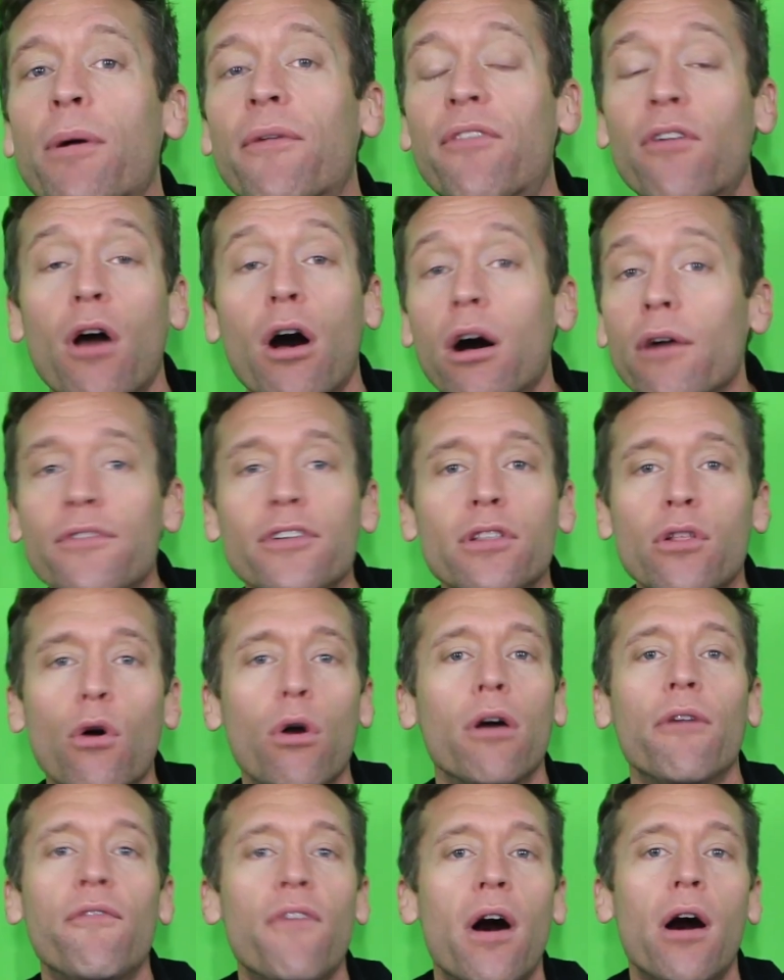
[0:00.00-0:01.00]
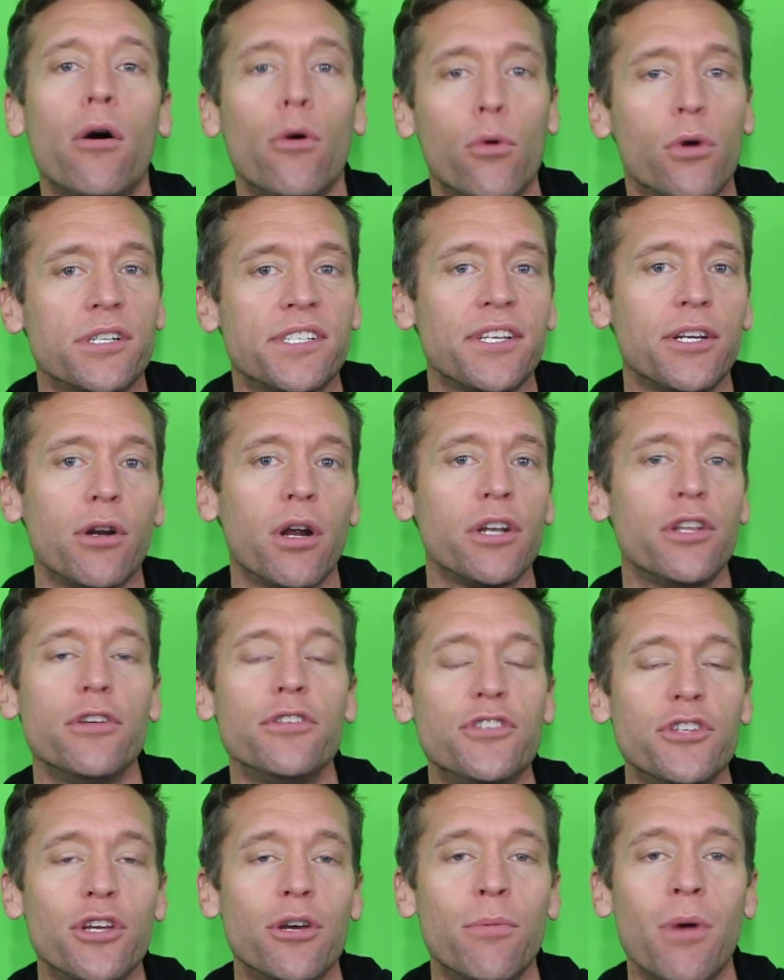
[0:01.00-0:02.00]
But for all of you loyal followers here on
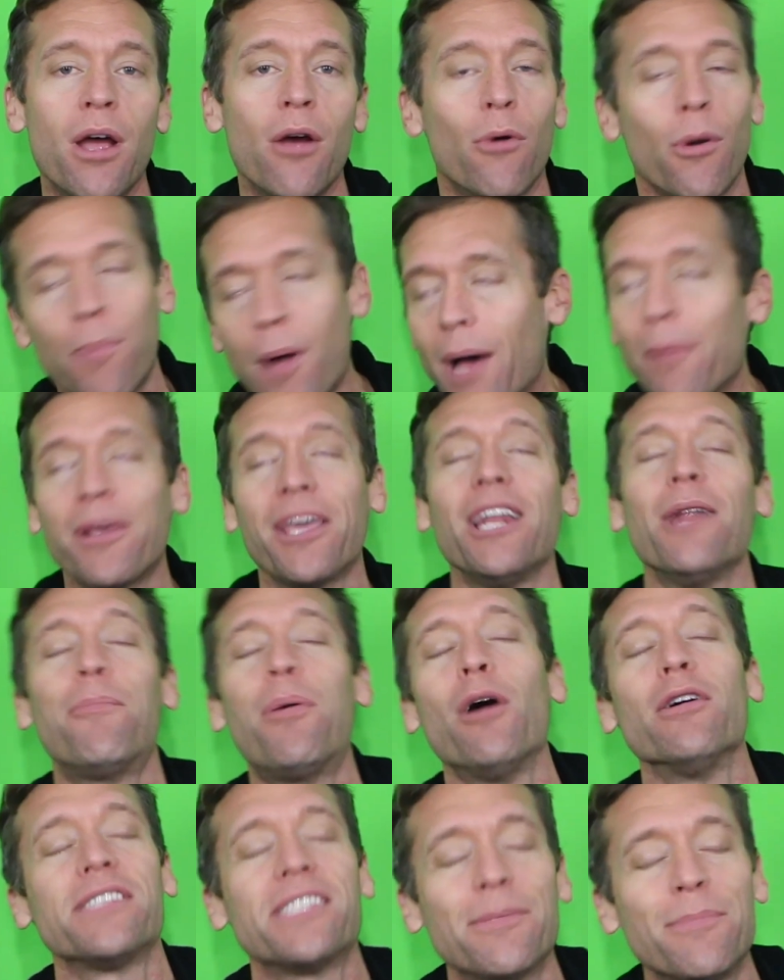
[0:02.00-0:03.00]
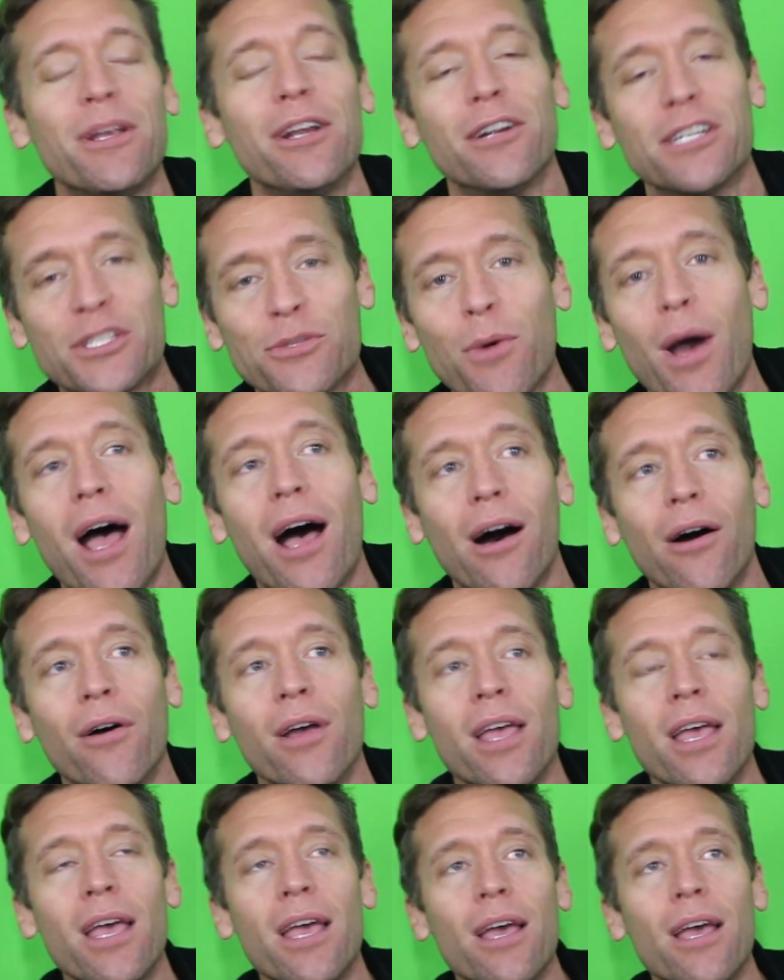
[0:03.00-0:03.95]
YouTube, we're probably gonna post them here as well.